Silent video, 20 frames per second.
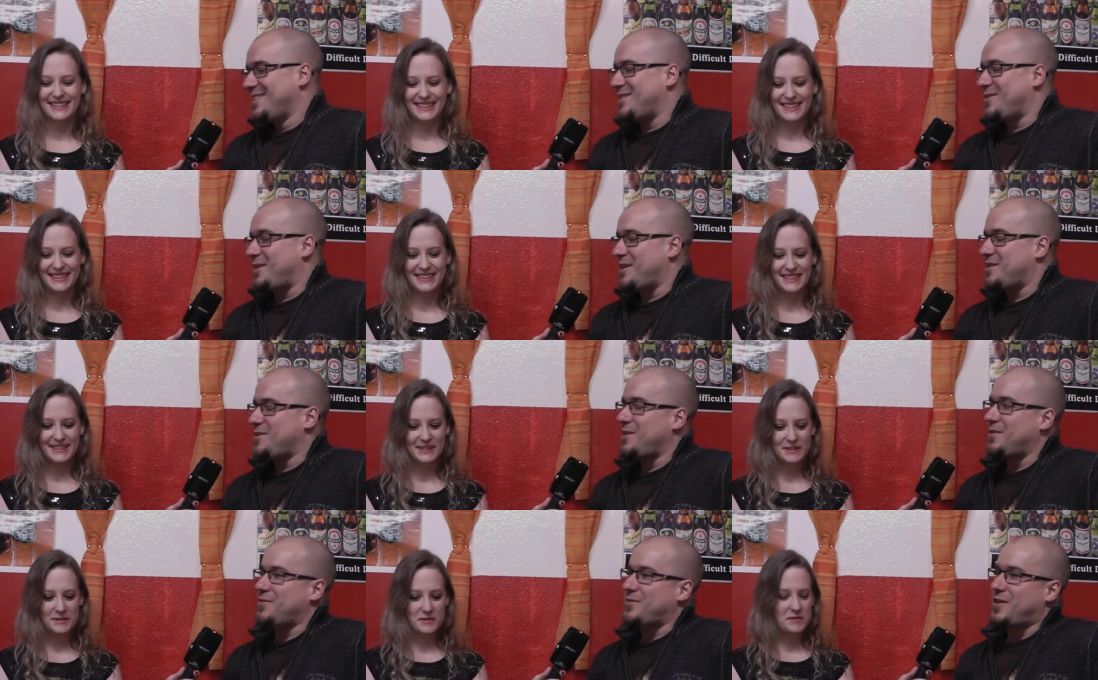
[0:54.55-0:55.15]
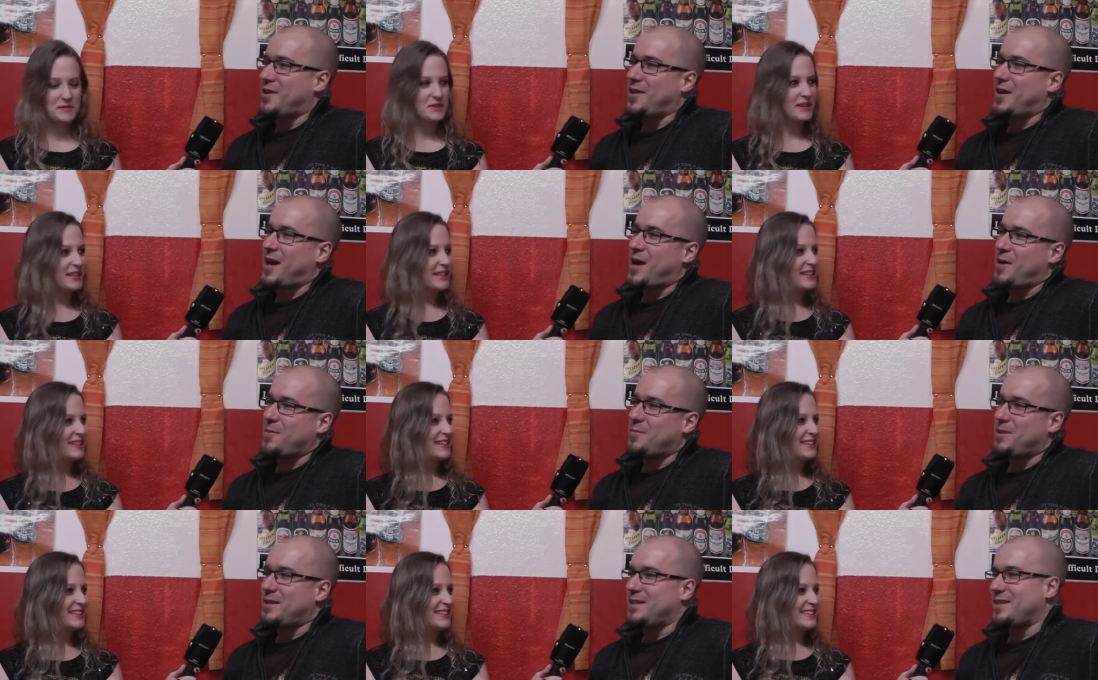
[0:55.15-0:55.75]
Speaker 1: so I should have gone
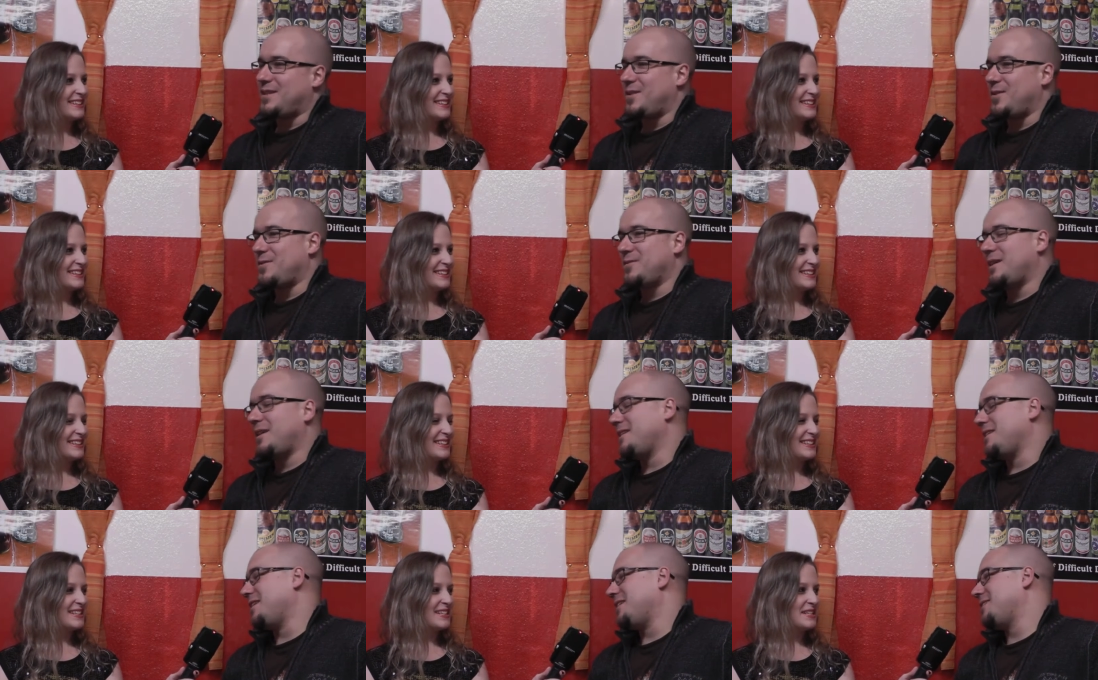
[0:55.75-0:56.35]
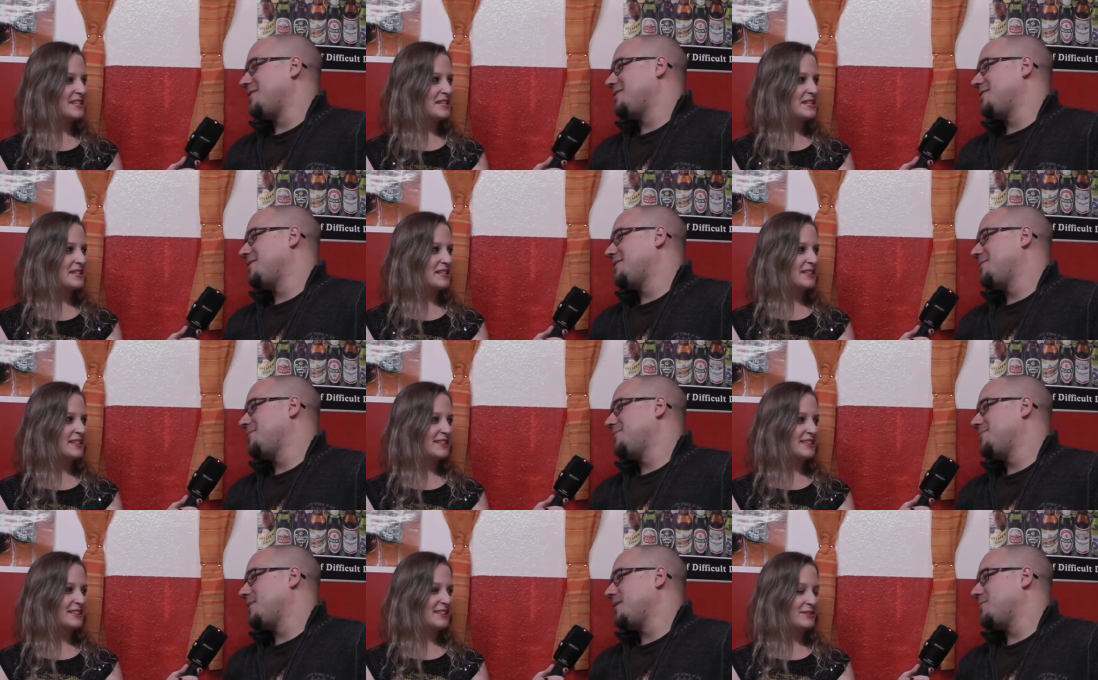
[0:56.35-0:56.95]
out, but no, I didn't.
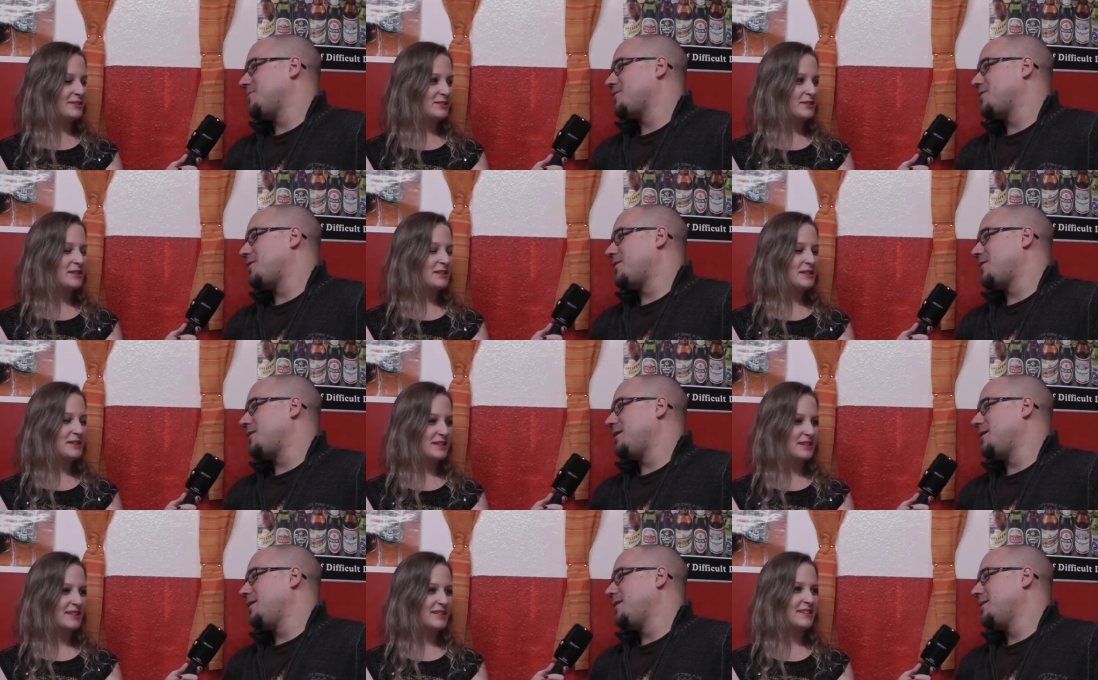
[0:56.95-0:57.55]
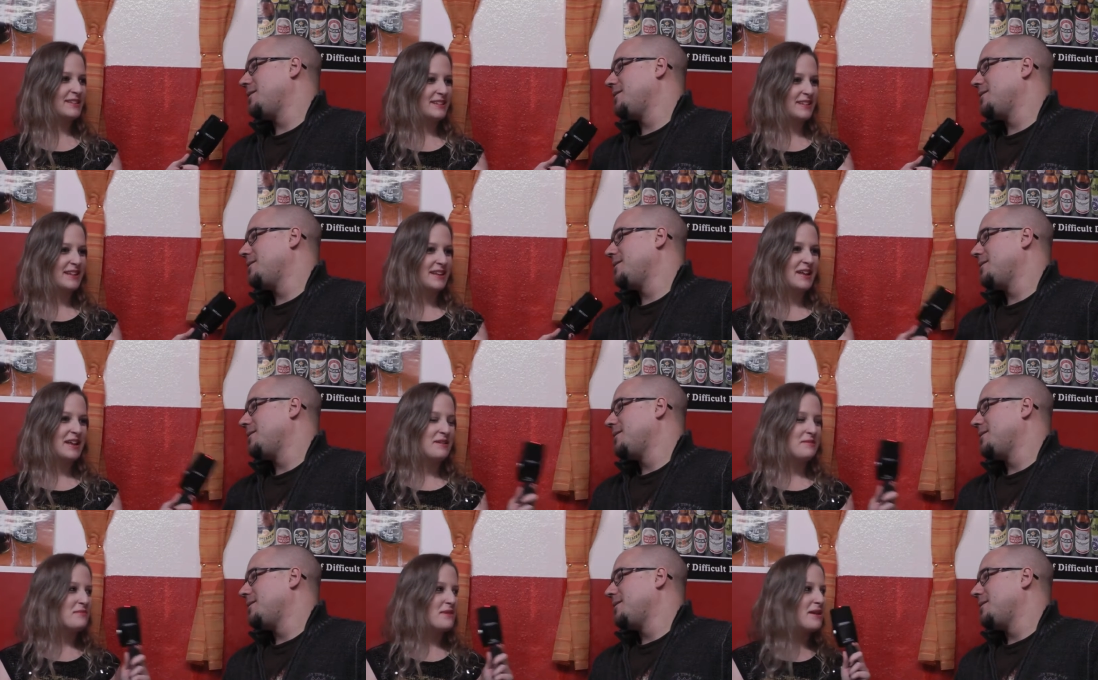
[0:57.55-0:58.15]
I'm sorry.
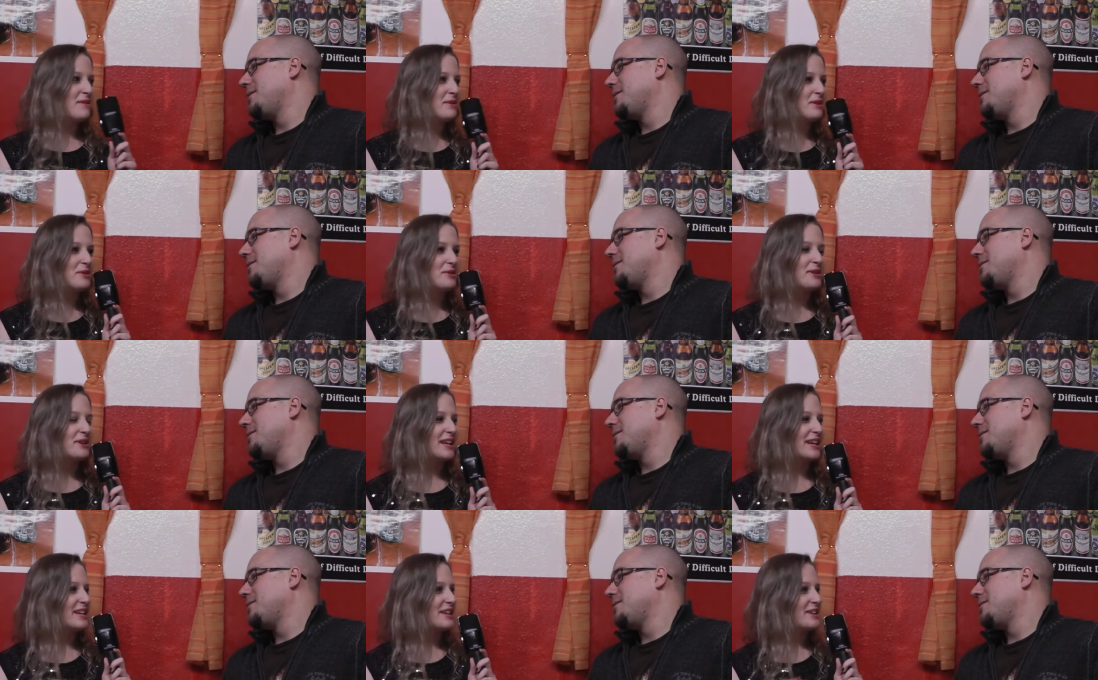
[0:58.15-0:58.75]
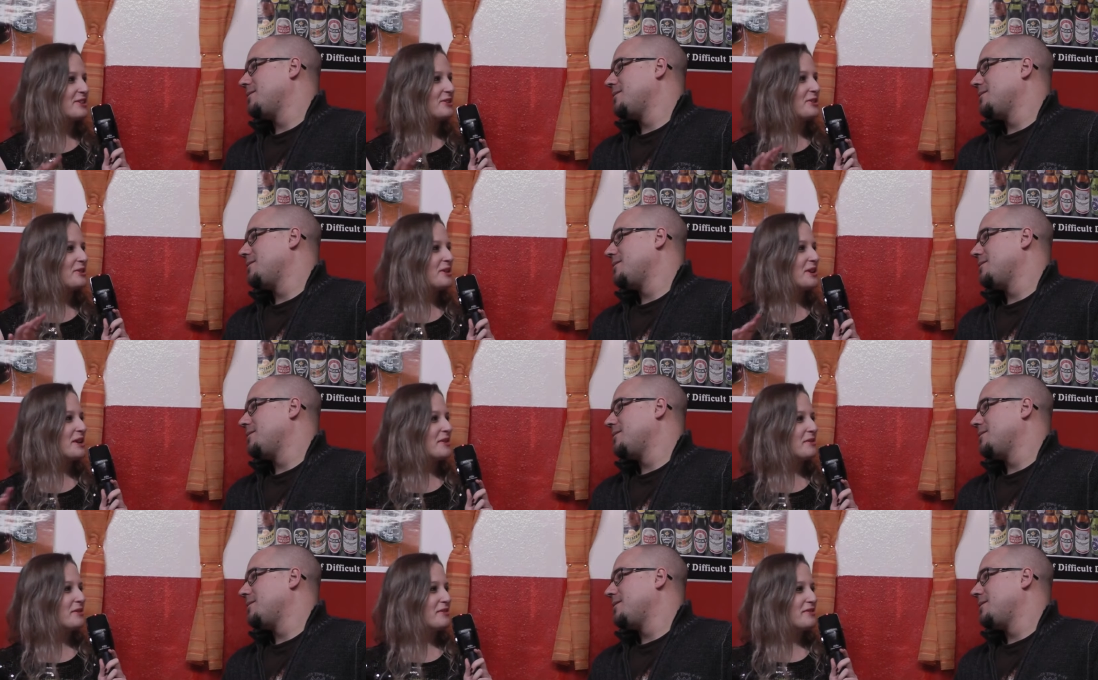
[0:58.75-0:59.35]
Speaker 2: Maybe you're getting
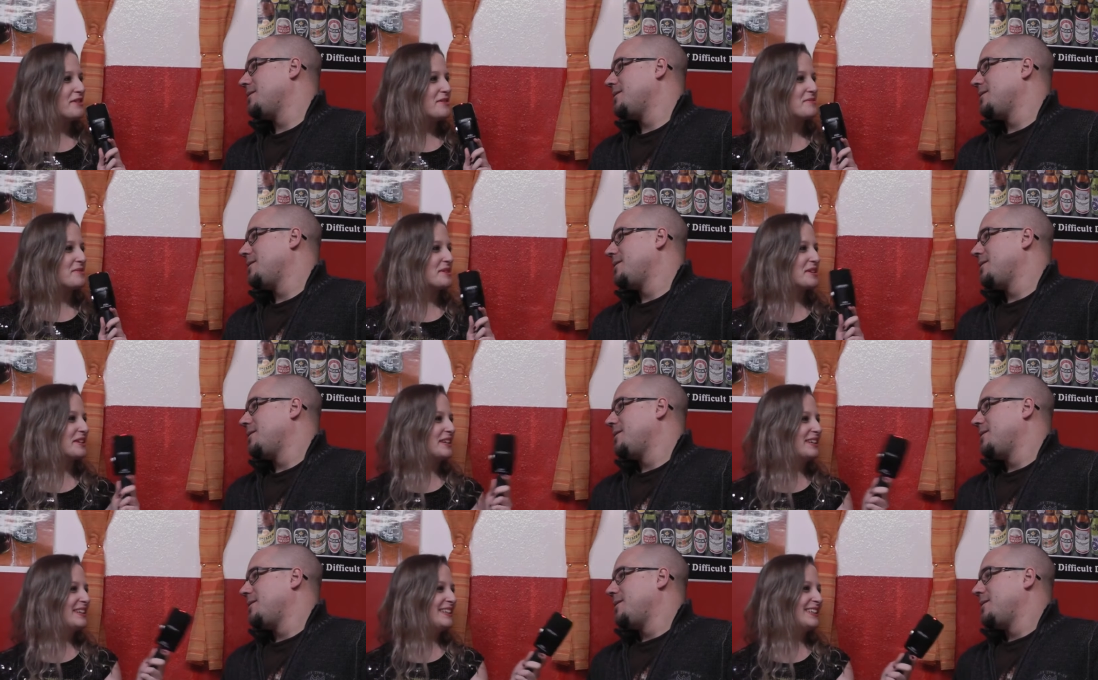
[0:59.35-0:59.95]
older with Epica.